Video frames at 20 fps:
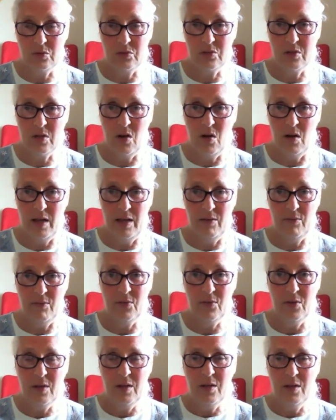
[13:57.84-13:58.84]

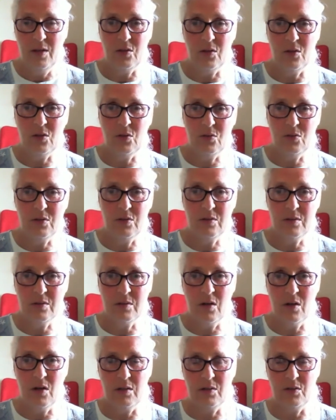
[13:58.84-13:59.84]
life, that you didn't
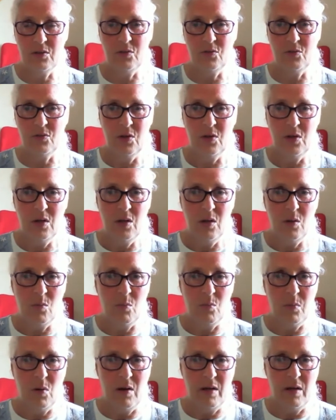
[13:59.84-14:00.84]
kind of
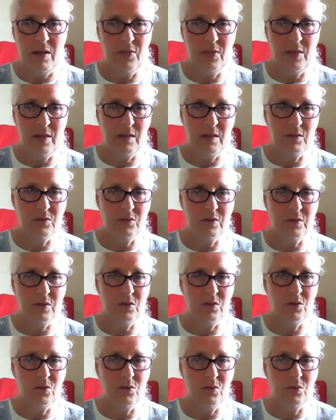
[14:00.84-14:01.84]
buy things that
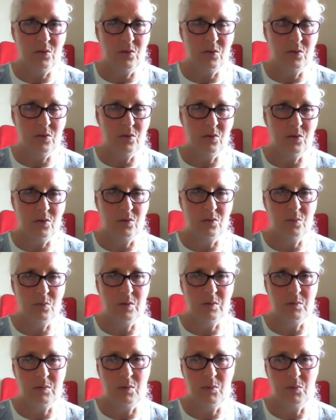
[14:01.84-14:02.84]

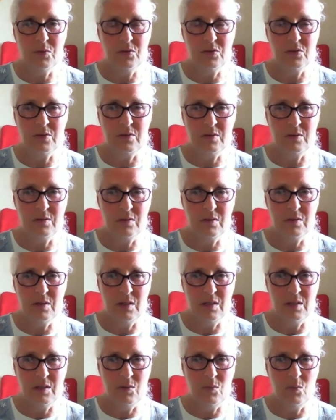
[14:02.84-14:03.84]
there wasn't
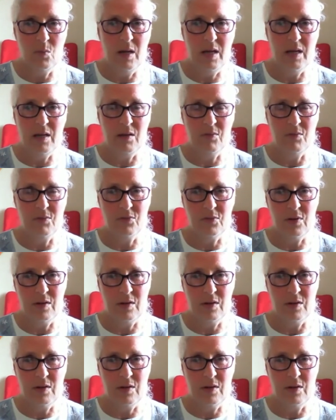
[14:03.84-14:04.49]
any way of